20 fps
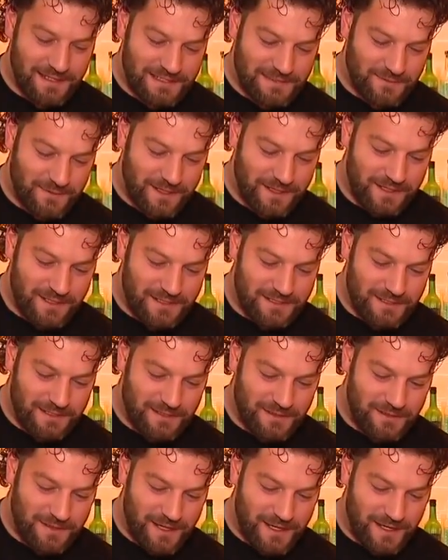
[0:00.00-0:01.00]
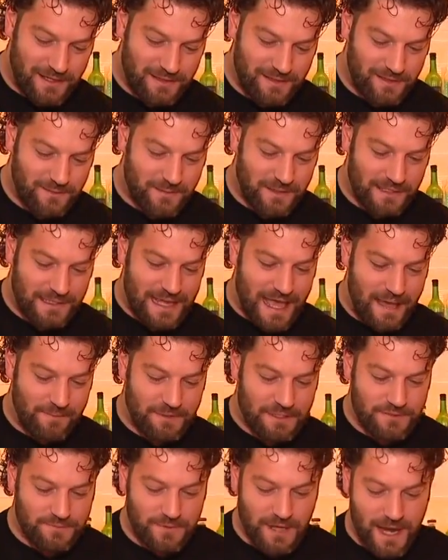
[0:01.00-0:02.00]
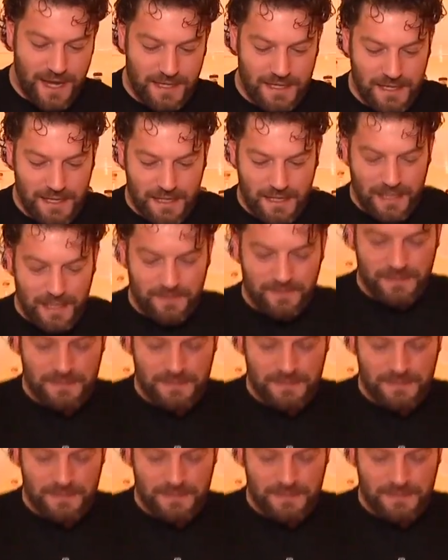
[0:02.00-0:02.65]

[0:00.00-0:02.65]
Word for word: least, we're gonna do a little bit of cabbage brine. And